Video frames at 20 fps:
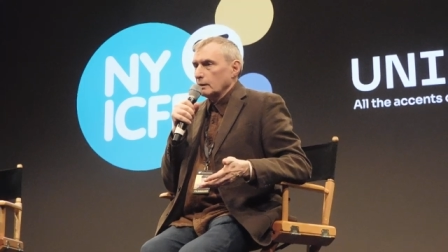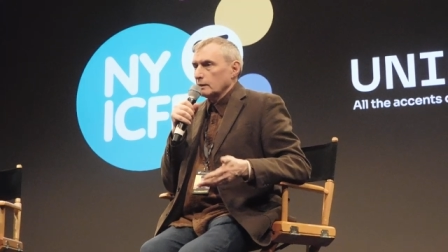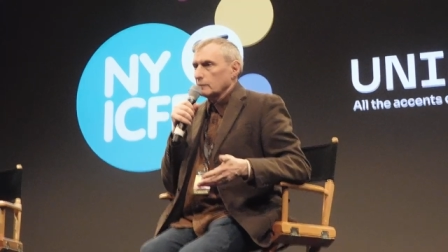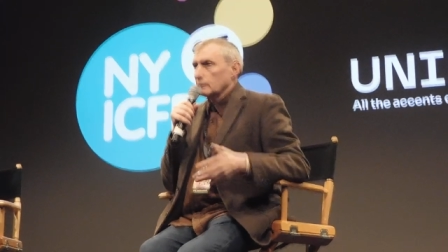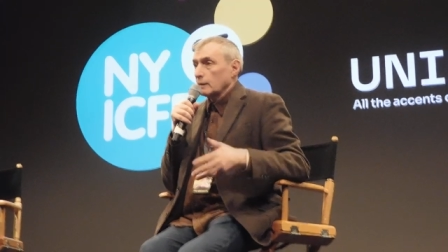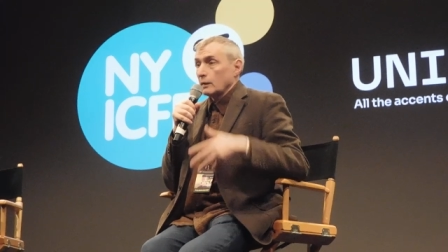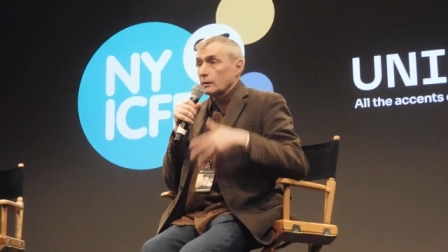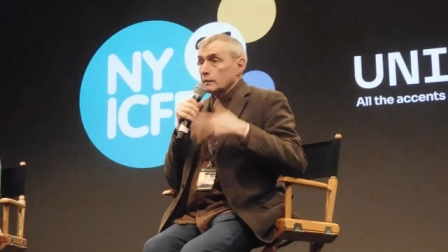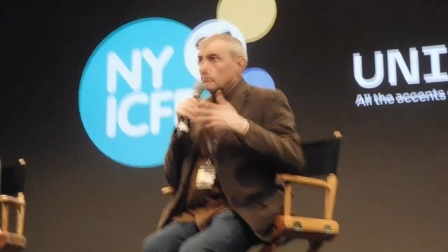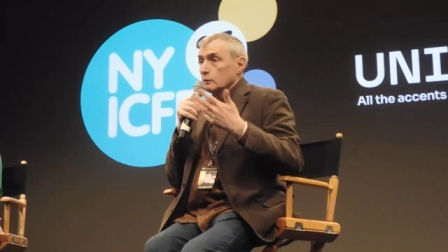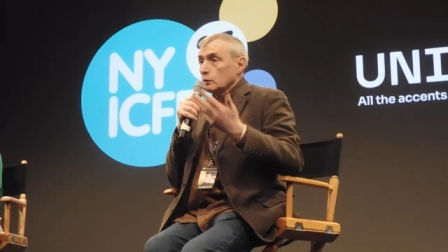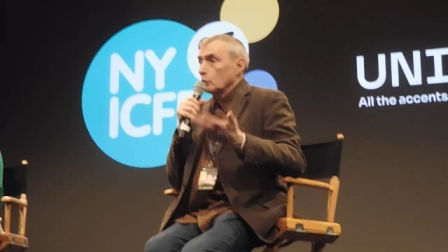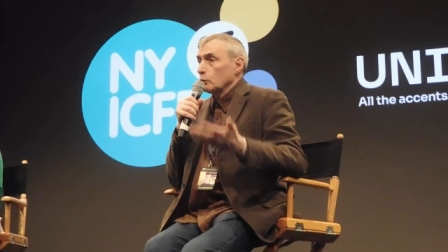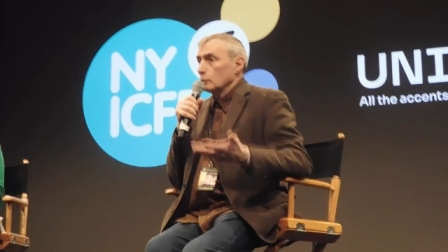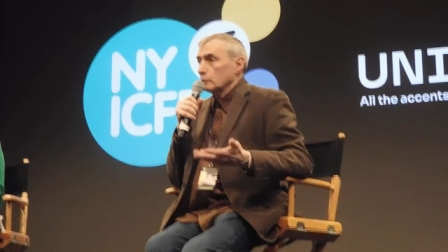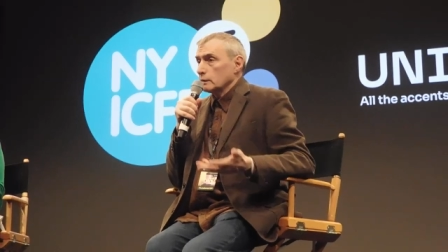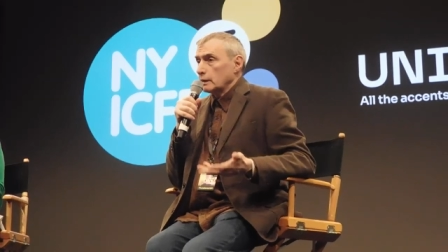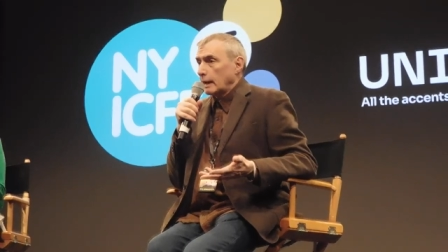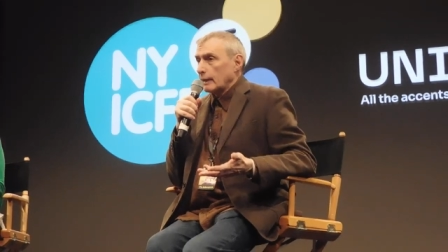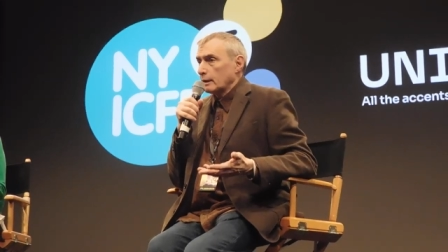There is no
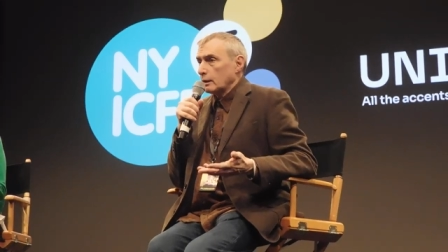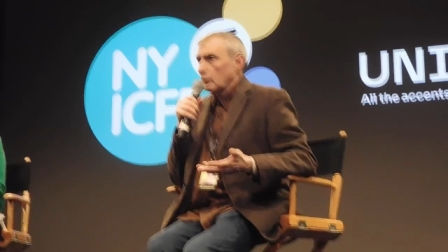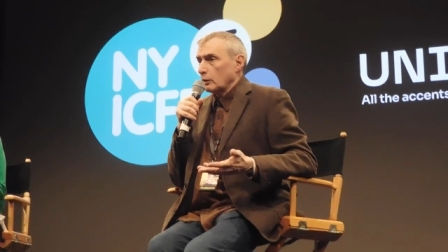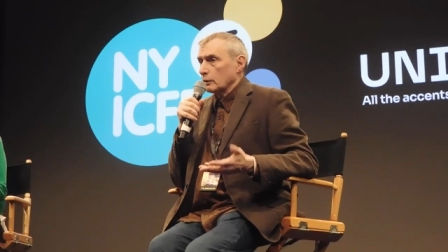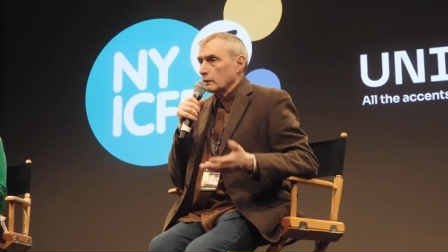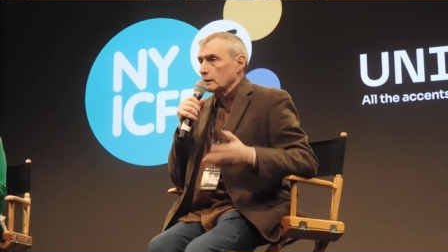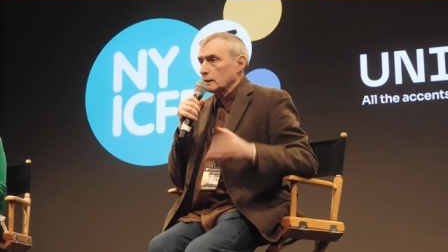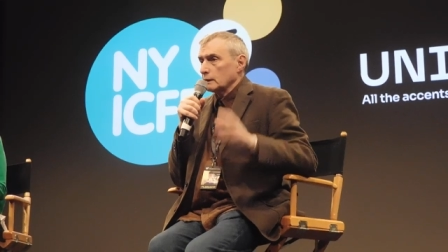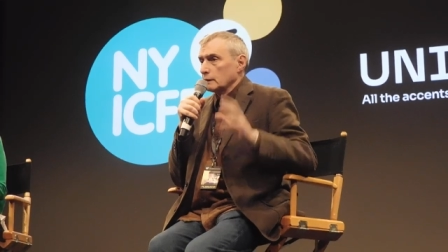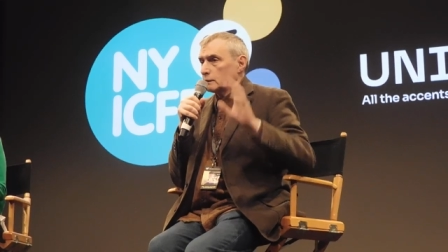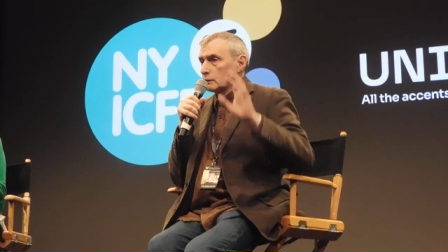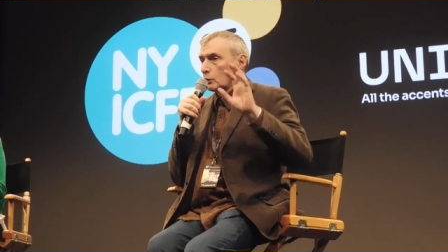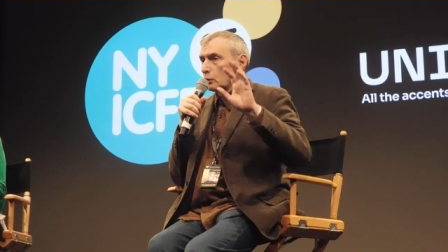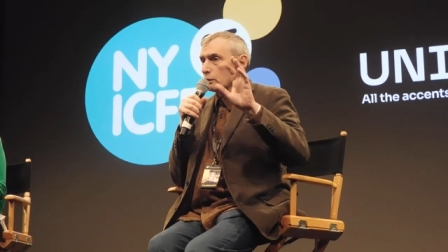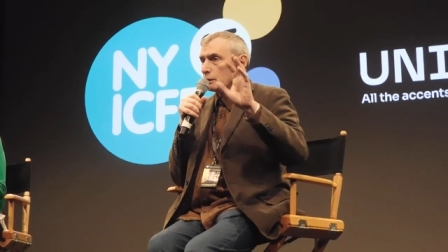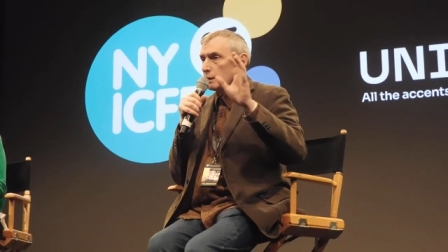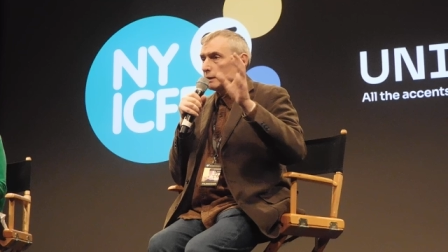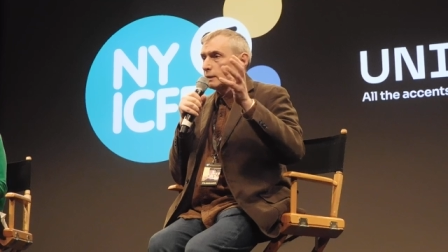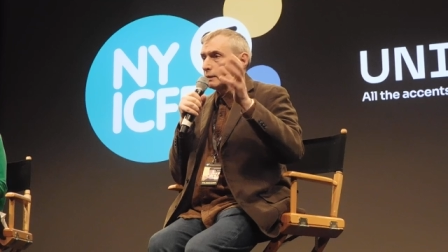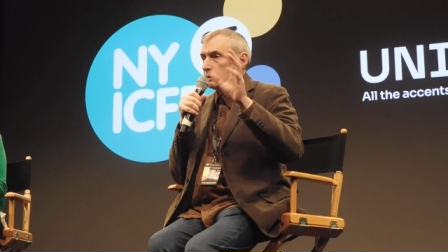dialogue. It's
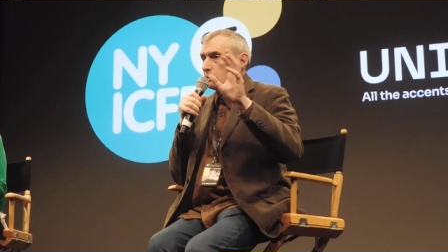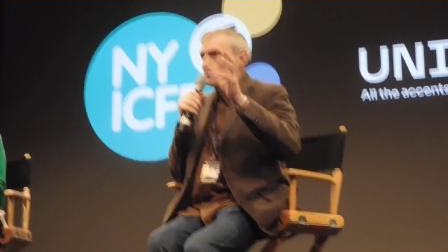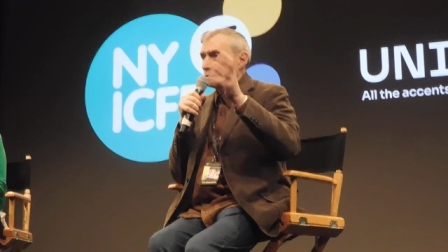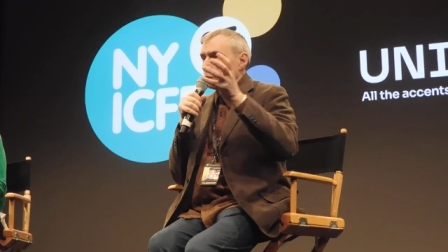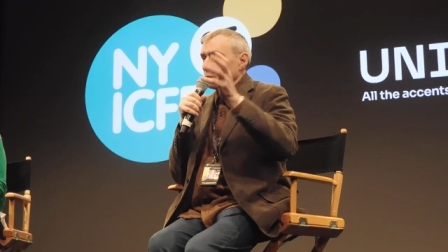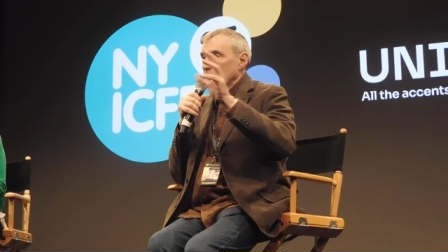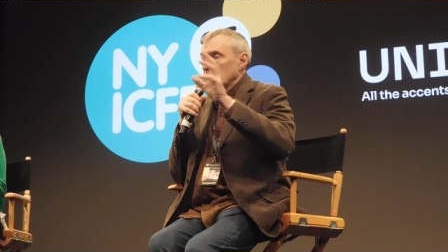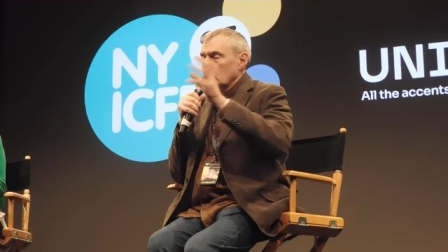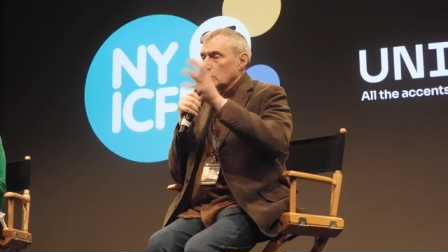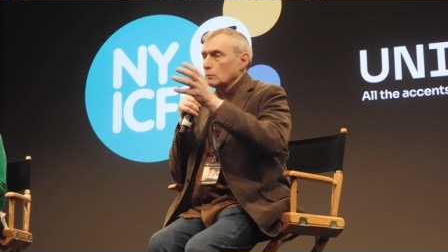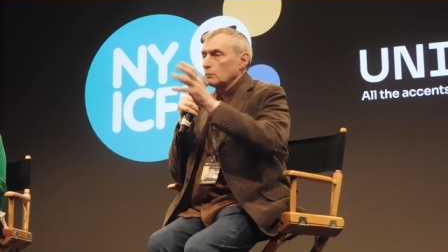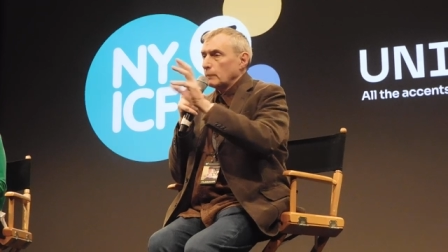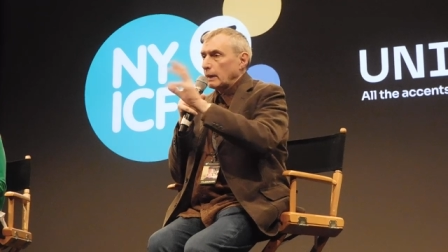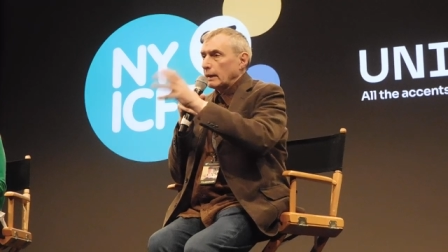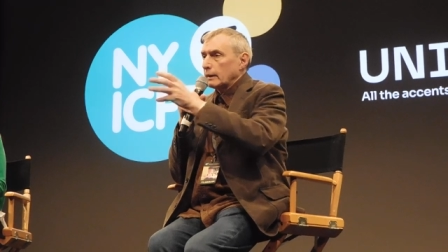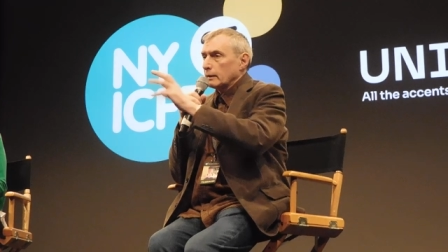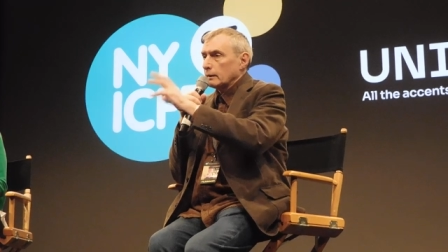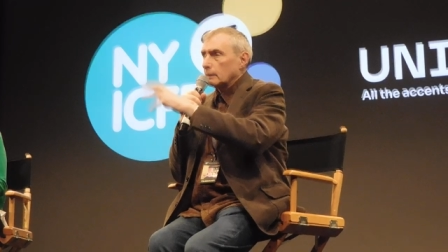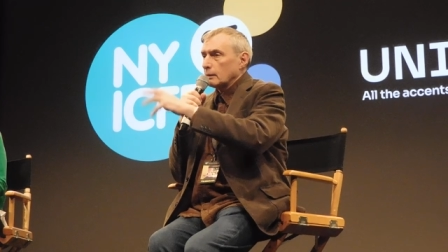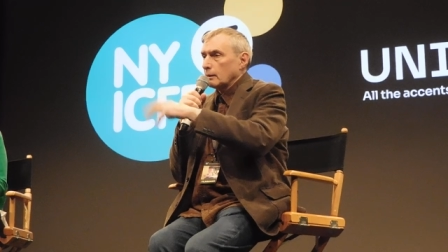only written
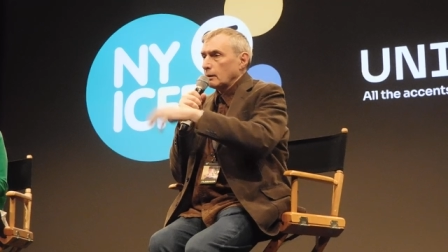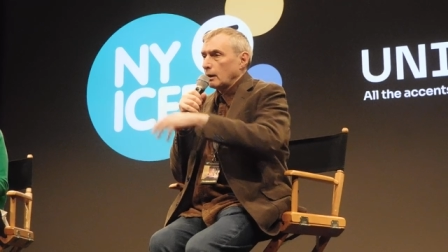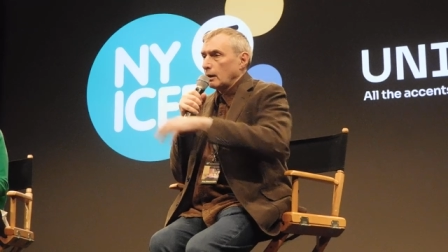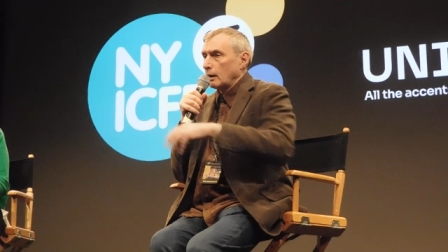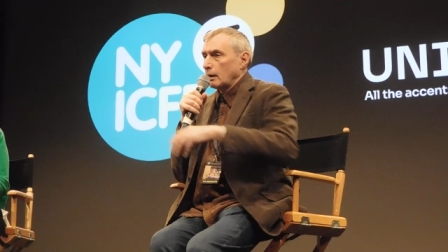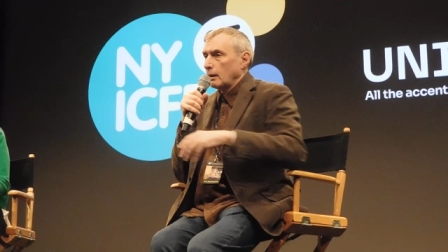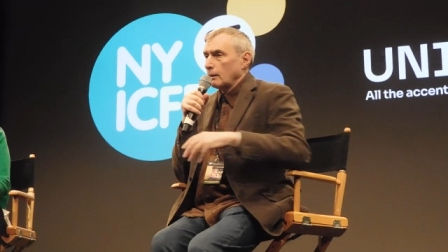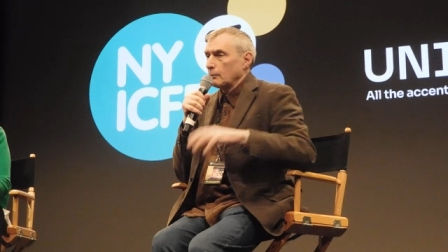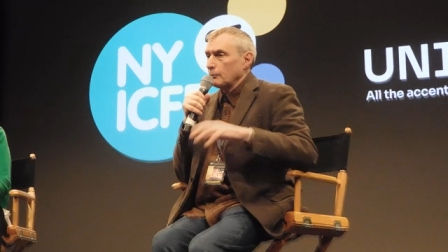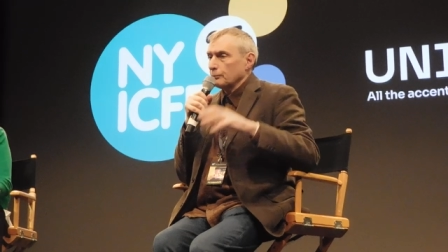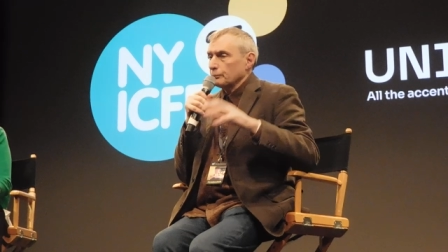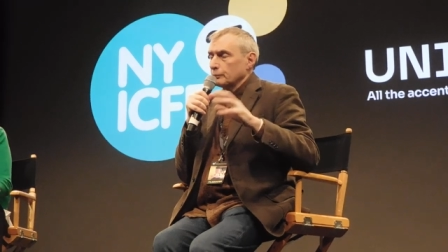by uh,